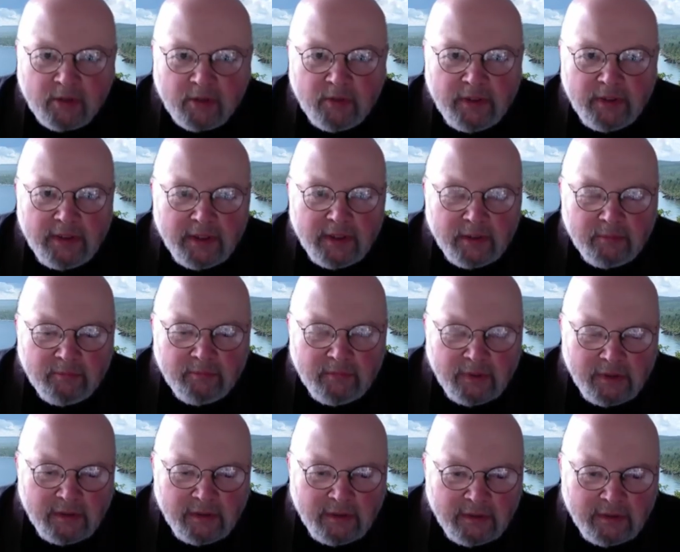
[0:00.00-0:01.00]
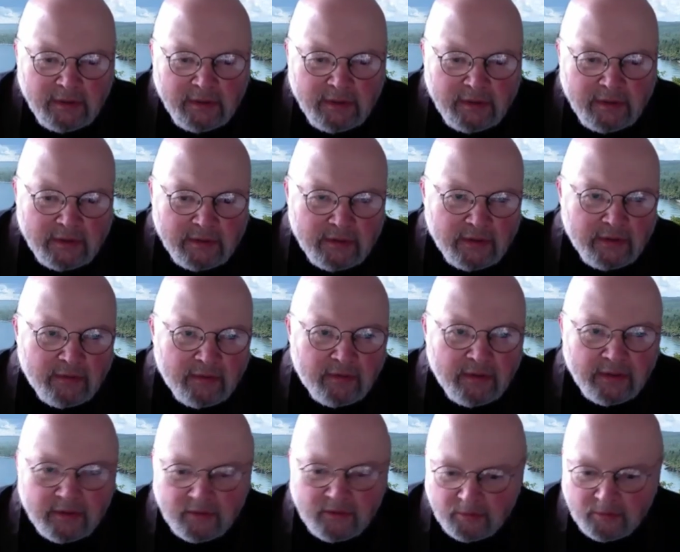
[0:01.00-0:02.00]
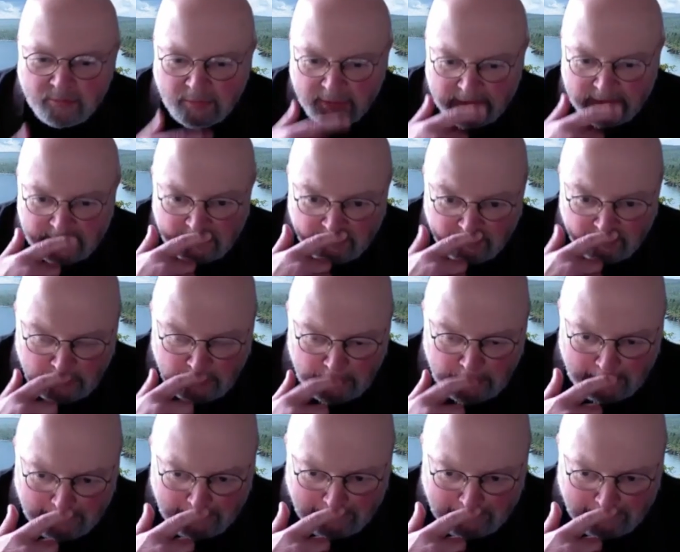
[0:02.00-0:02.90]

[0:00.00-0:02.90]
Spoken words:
reading and didn't think too much of it,